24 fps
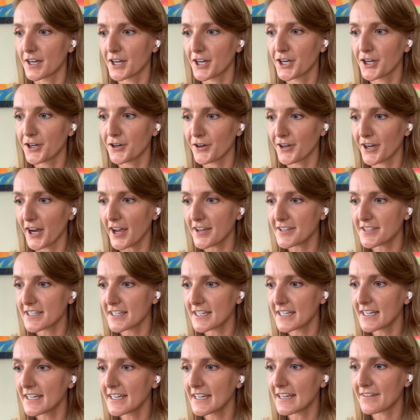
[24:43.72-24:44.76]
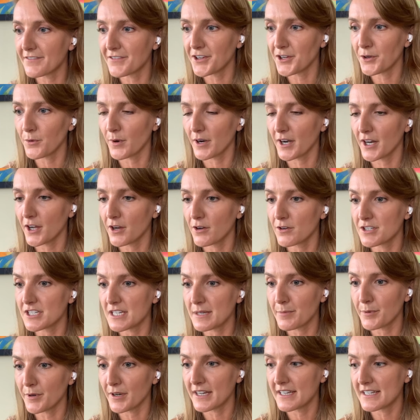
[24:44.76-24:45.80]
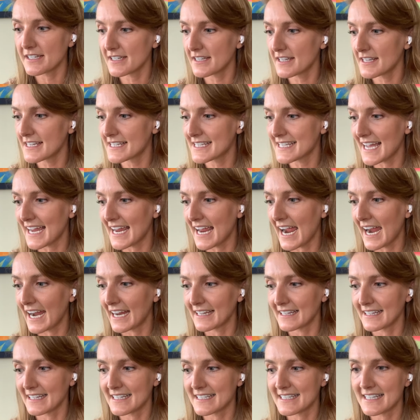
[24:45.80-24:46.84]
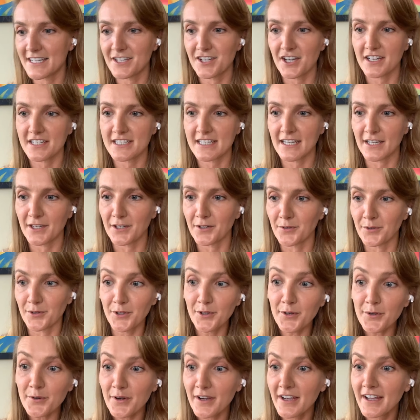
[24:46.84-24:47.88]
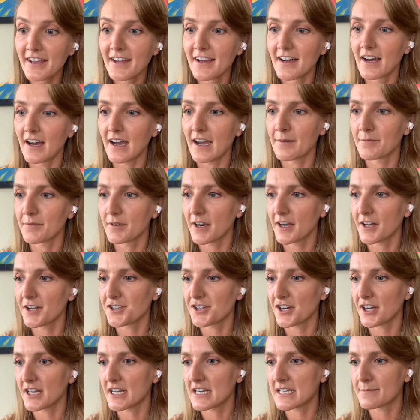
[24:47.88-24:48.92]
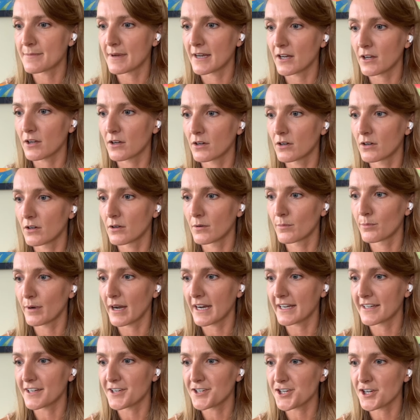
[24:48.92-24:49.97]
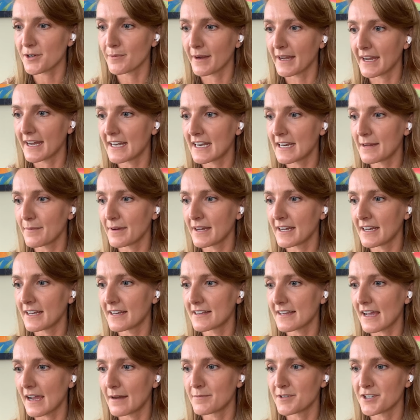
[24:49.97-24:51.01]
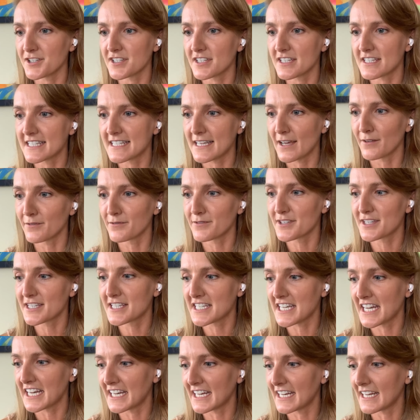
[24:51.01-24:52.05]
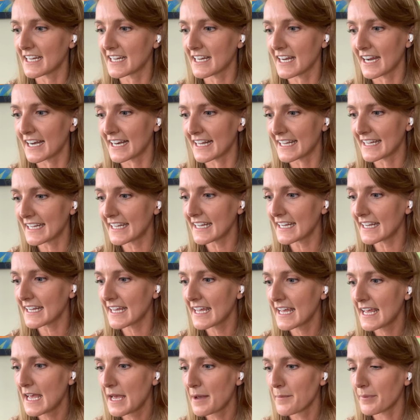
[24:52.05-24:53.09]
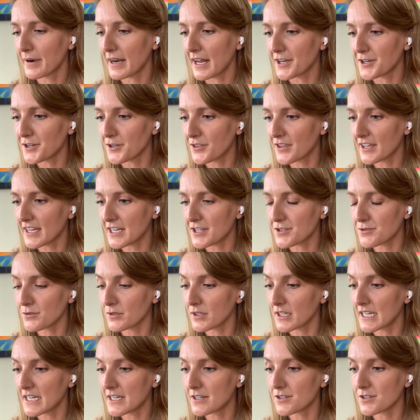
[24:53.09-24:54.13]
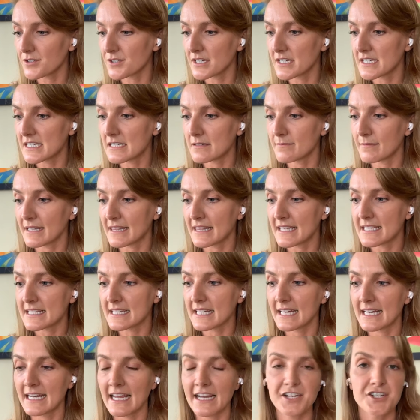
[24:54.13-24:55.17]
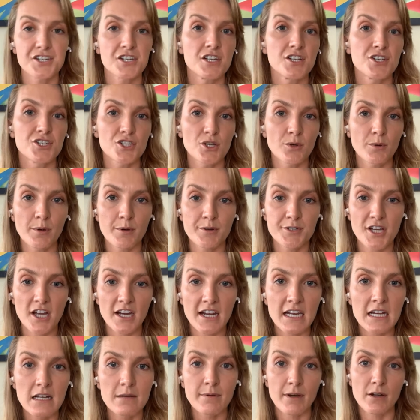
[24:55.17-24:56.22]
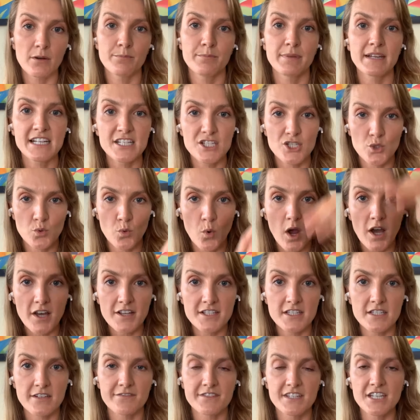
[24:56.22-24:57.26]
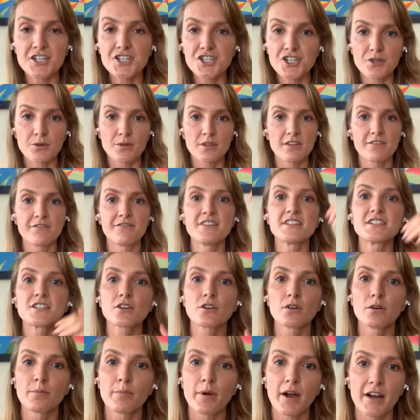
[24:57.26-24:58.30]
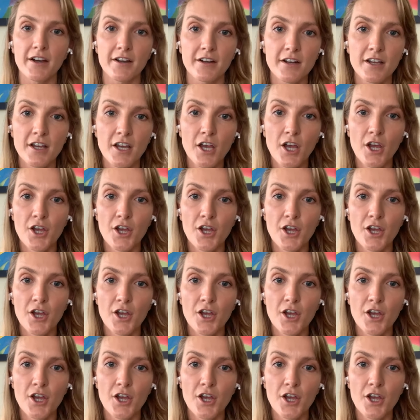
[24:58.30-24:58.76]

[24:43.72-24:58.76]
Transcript: curiosity. If you want to go deeper into this, I highly suggest that you do. I'm not a Chinese medical practitioner by any means. I'm just a self-study kind of geek, but I do think it's really interesting to make these connections. So we were talking about big swaths of tissue in the physical part,